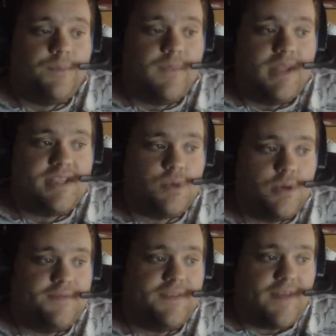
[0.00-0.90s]
It sort
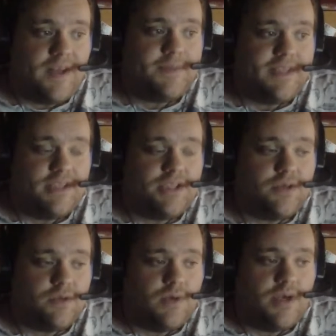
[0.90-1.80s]
of developed
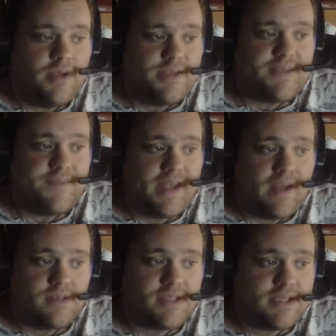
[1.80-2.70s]
into something
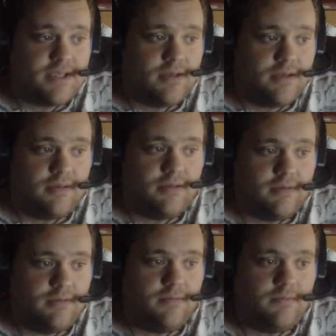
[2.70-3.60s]
else,
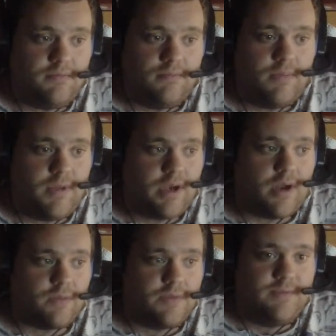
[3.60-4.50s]

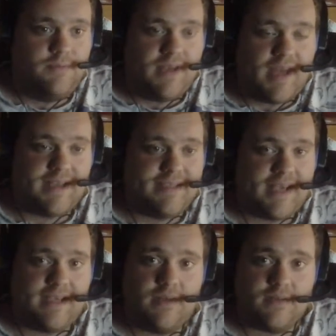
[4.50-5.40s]

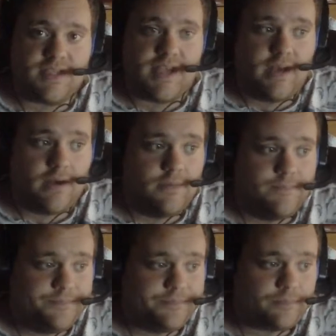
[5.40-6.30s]
9-10 years later,
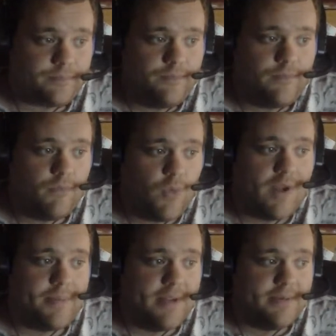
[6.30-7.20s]
where
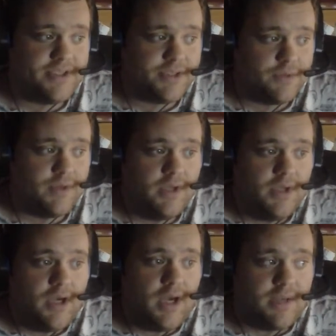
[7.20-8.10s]
I'd be able to
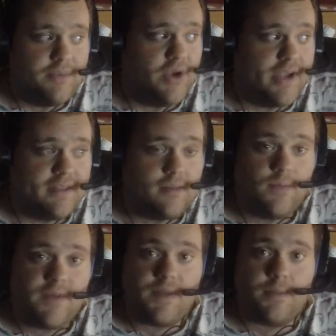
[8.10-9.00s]
communicate
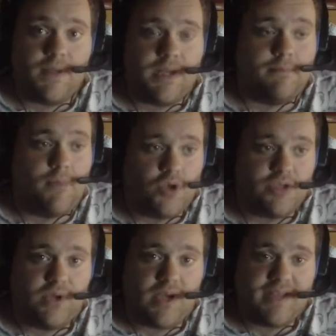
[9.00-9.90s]
with them in
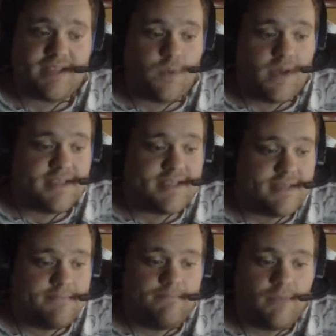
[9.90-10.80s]
multiple kinds of
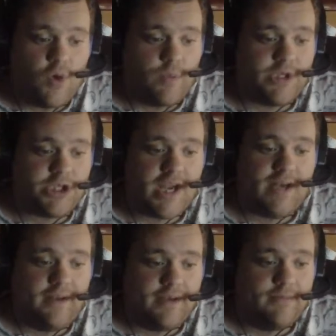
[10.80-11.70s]
ways. Open
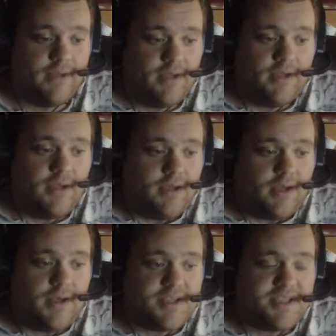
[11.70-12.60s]
channeling,
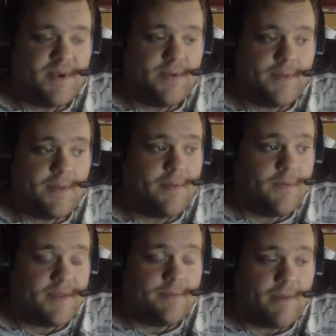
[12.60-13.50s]
speak with them
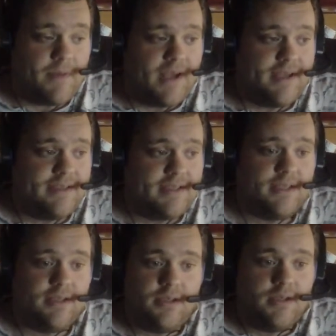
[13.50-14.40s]
within my mind,
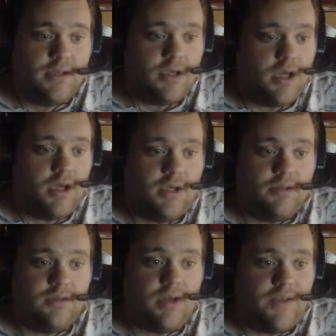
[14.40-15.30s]

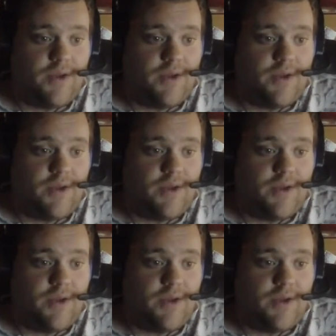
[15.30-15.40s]
other